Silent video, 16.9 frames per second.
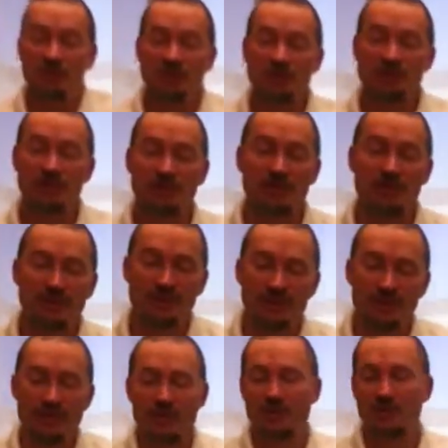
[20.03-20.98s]
you, there's
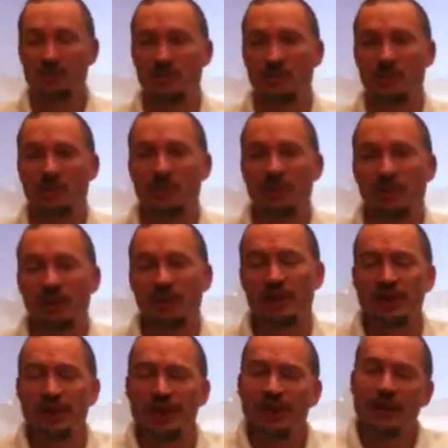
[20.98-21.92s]
no sense in pursuing
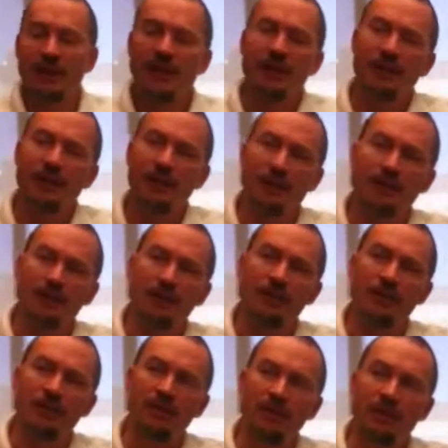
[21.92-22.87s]
it.
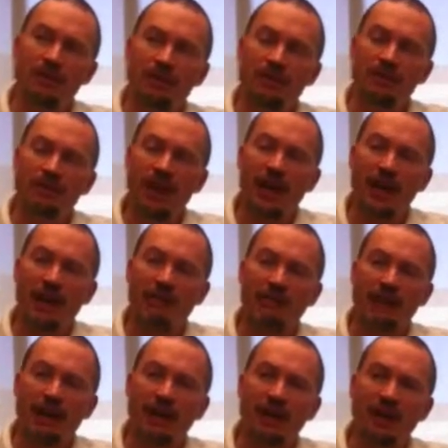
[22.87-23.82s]
Then once you
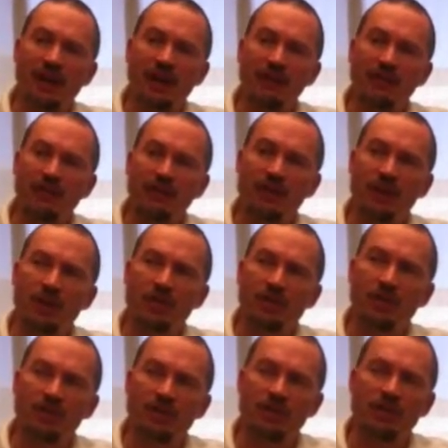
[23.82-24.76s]
have that,
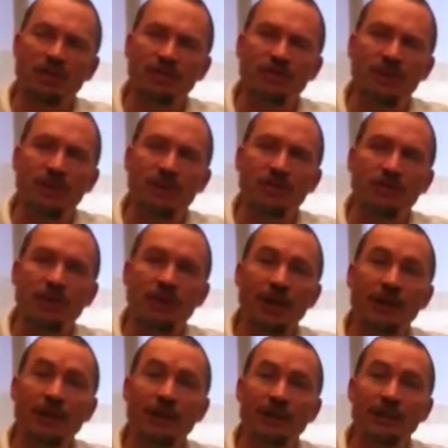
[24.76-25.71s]
then you start to develop
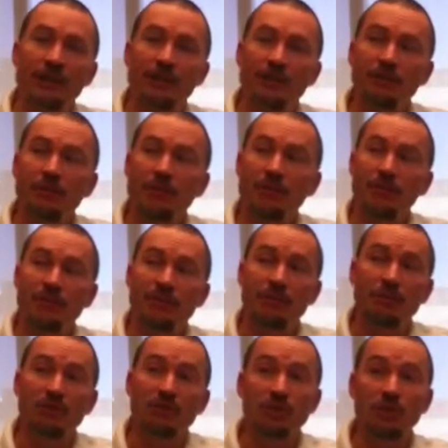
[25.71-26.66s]
your idea maybe
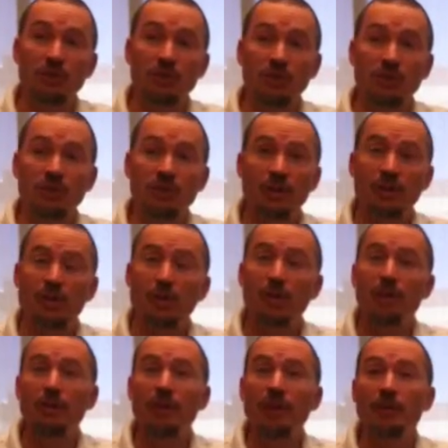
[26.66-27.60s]
into a short
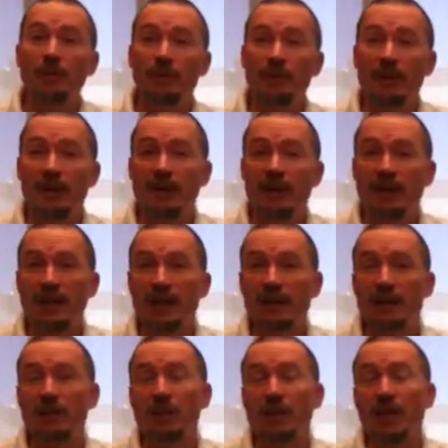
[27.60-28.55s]
white paper, an
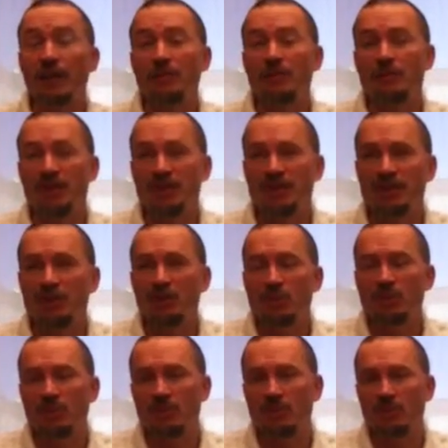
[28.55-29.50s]
outline, or an abstract,
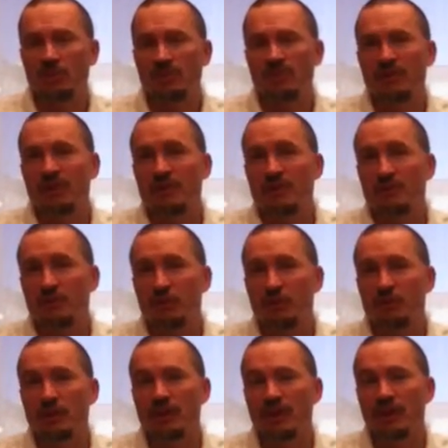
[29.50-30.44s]
somewhere to sort of
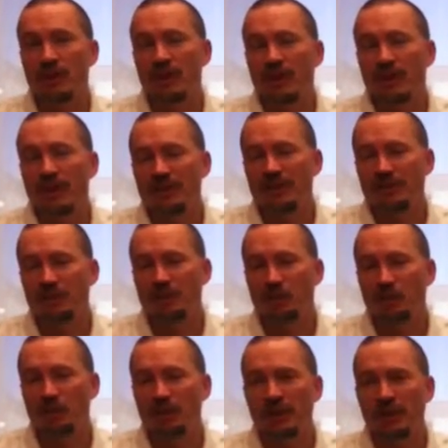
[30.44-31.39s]
ferment and
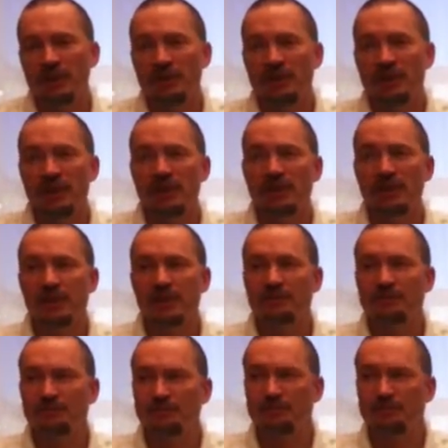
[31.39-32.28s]
formulate your idea.